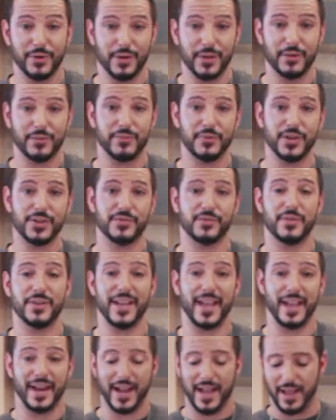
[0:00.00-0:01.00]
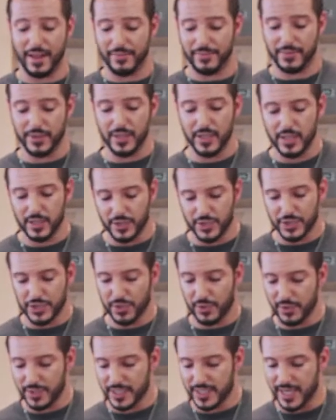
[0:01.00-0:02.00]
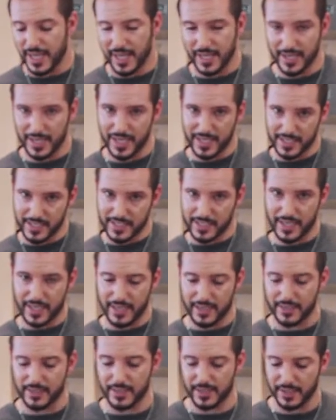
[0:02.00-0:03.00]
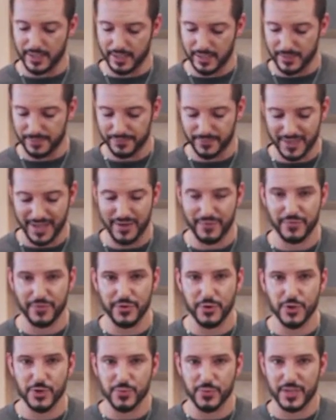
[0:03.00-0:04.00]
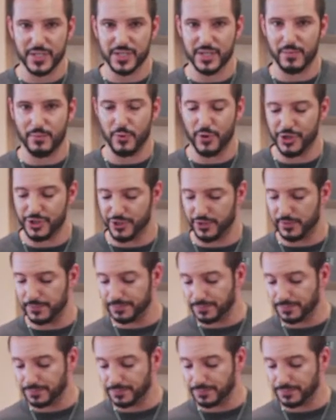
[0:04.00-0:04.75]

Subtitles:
in the fridge for a day and a half. So it's got nice and infused with some moisture.